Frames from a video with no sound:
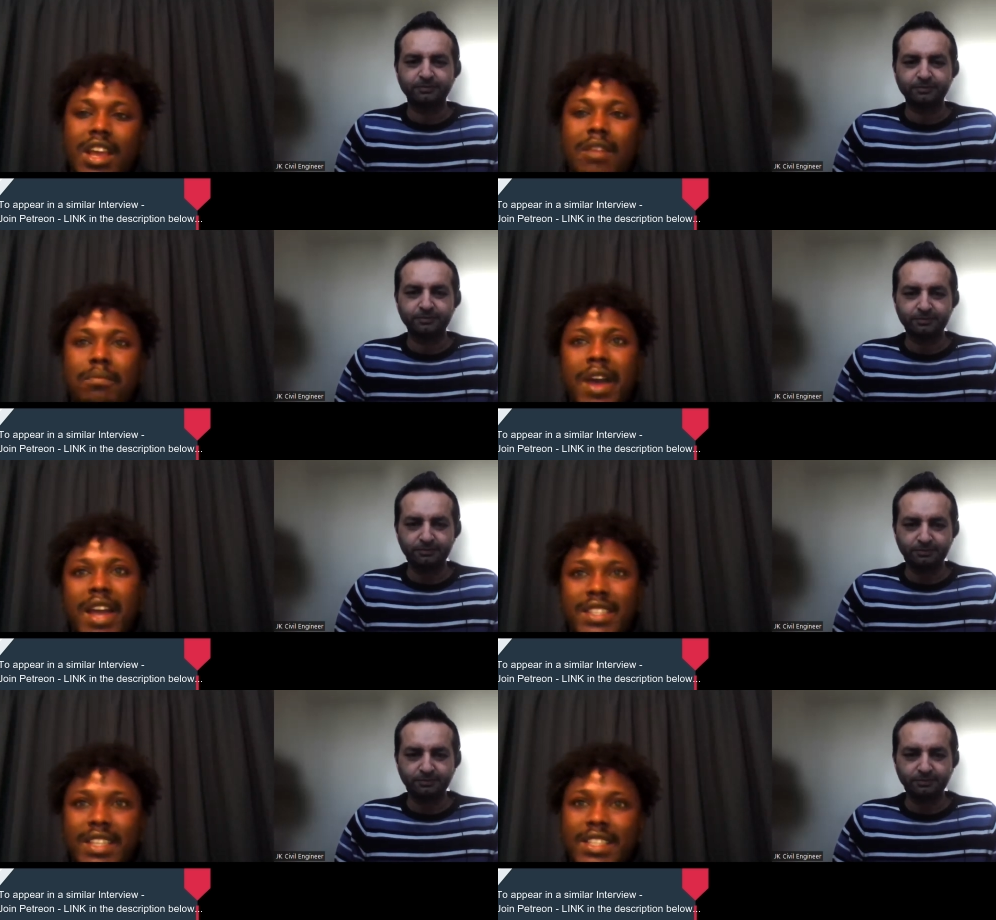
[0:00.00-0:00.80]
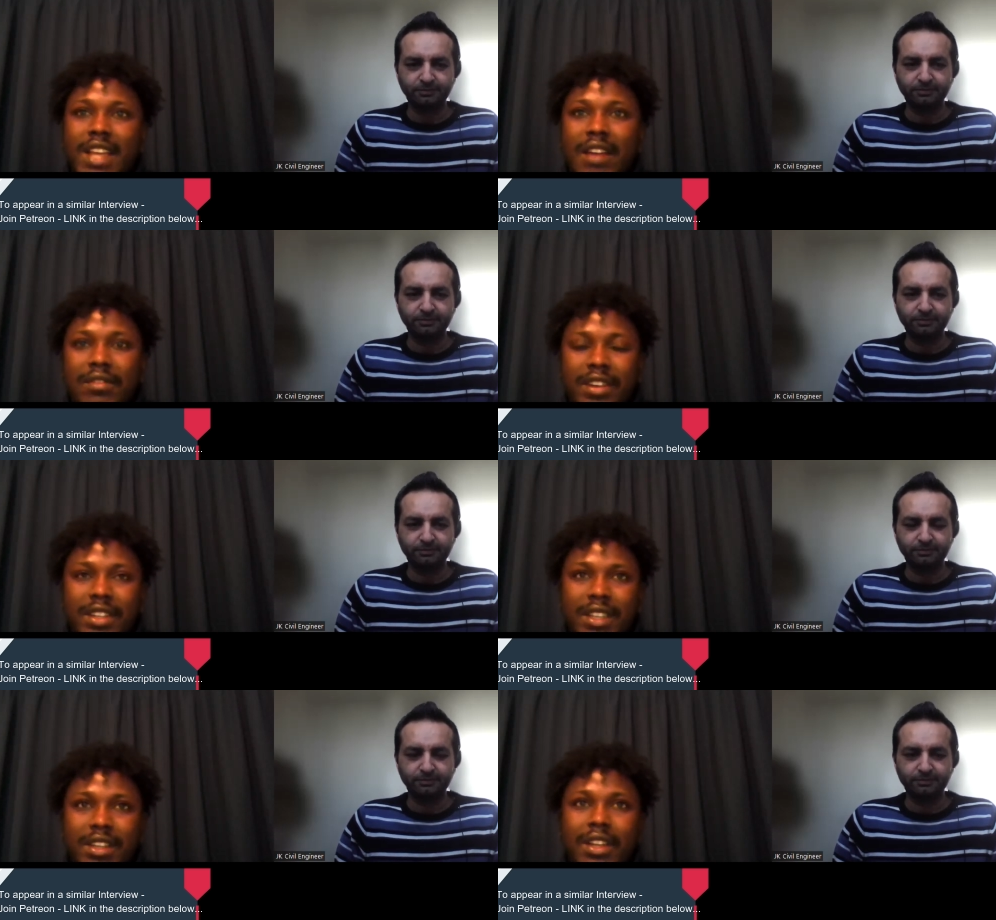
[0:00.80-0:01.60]
Speaker 1: but I think the
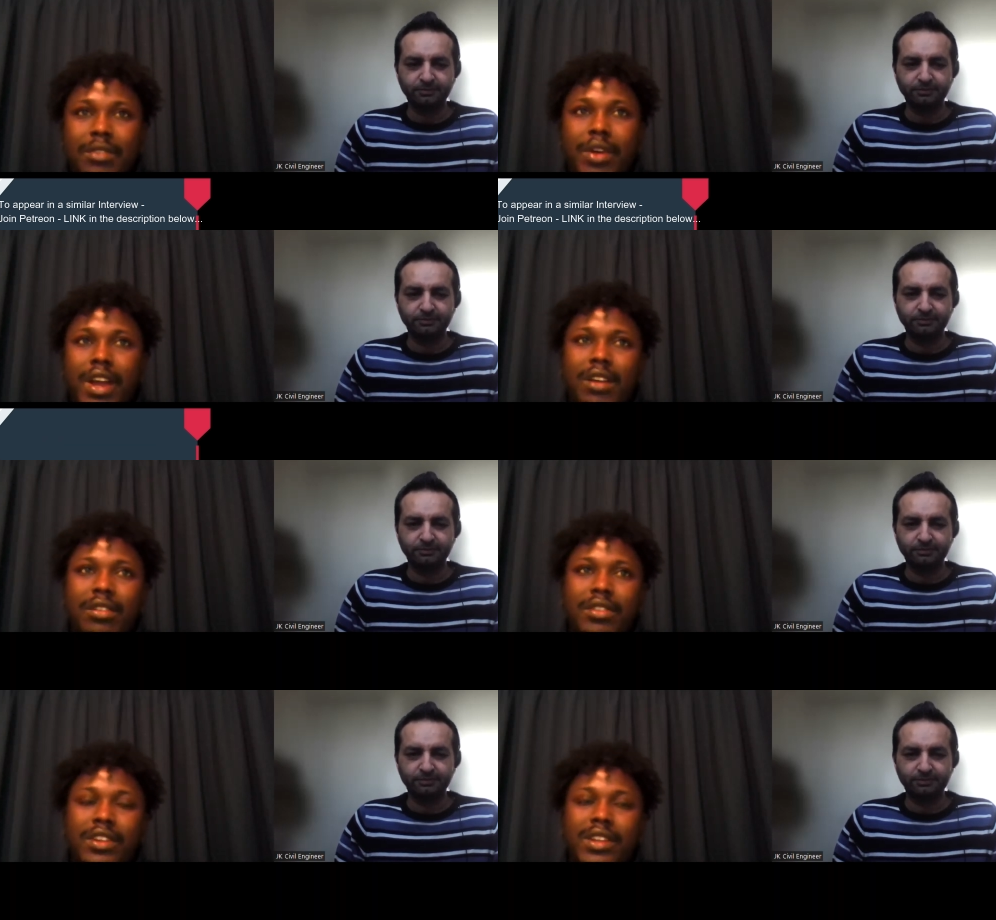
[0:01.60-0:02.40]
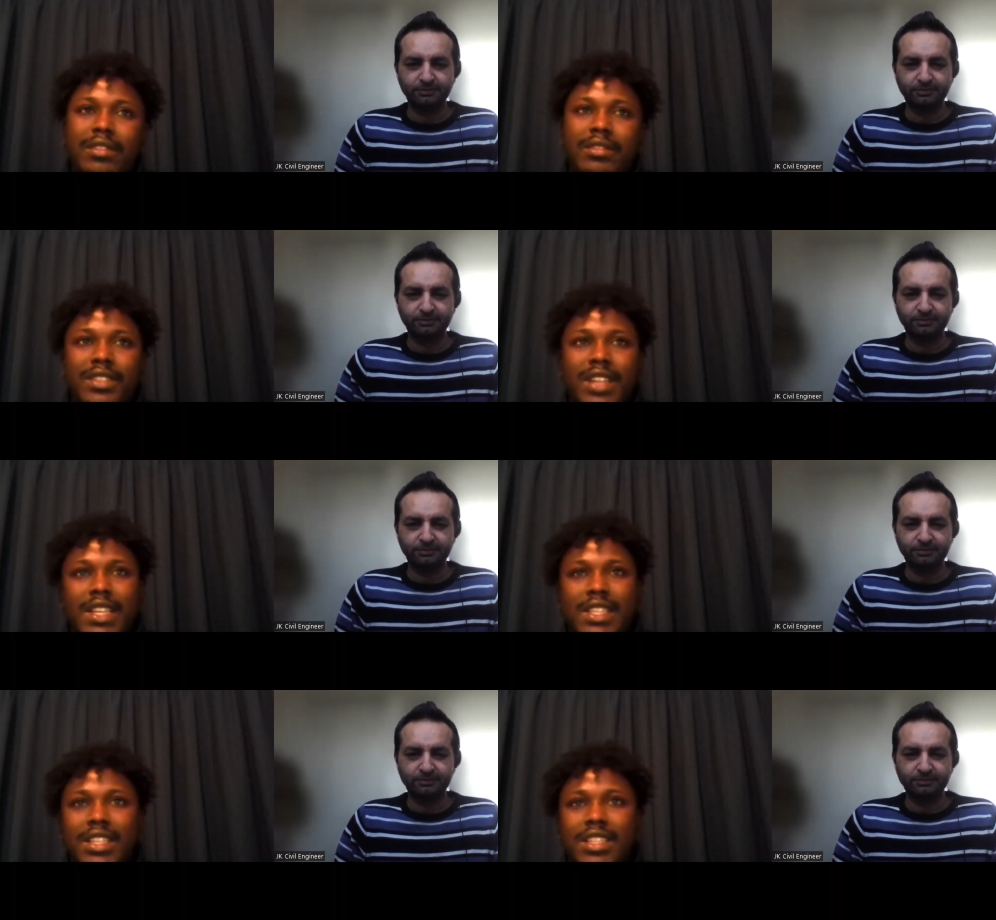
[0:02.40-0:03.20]
average in where I'm gonna live, so
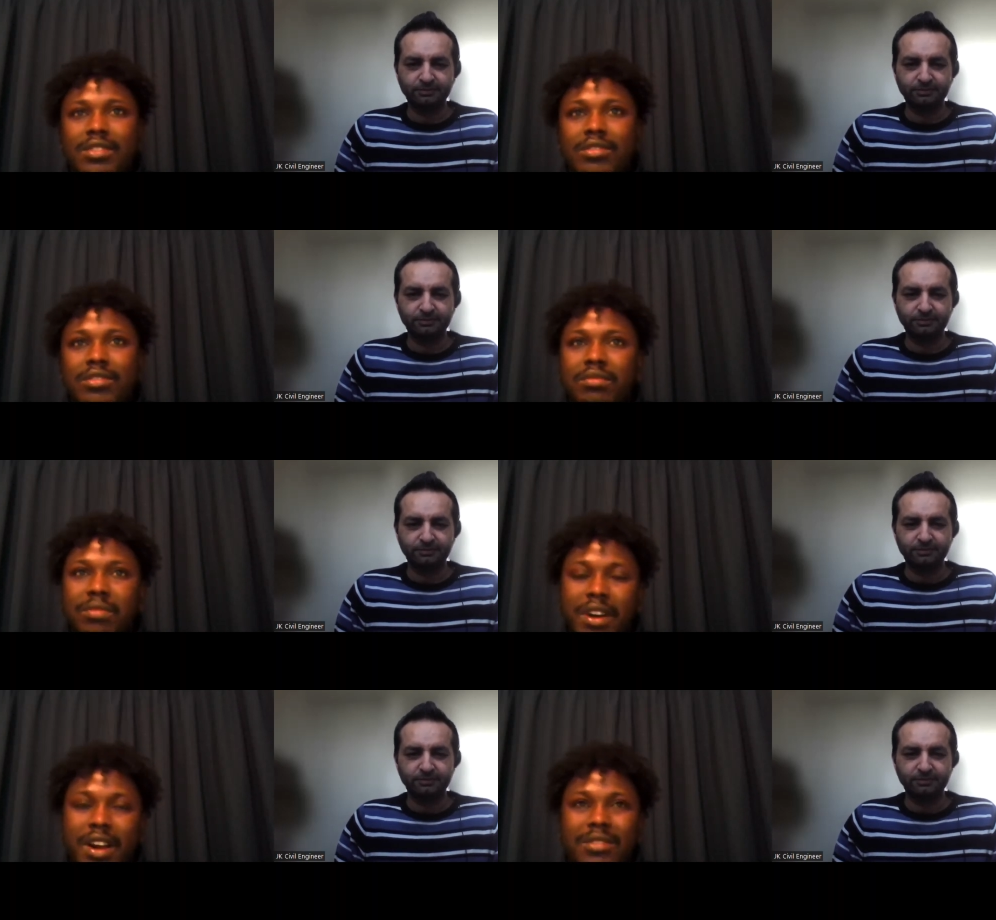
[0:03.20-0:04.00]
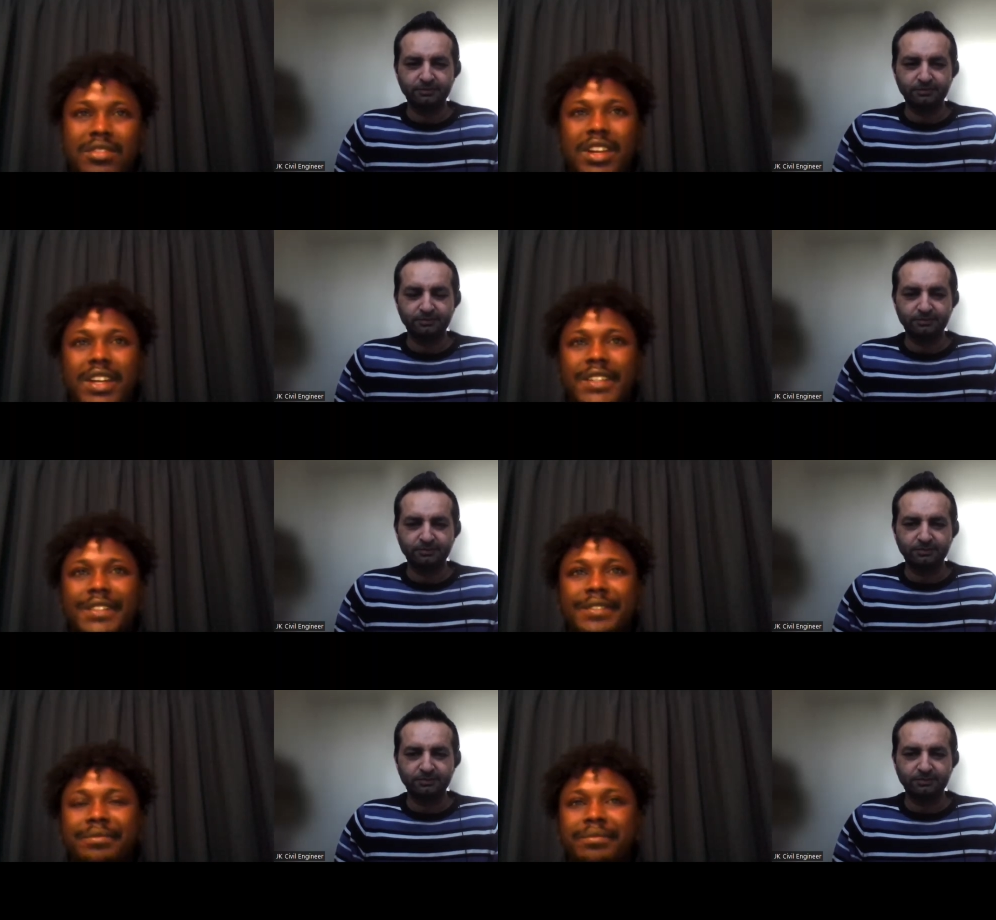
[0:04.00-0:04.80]
it's cost me around uh,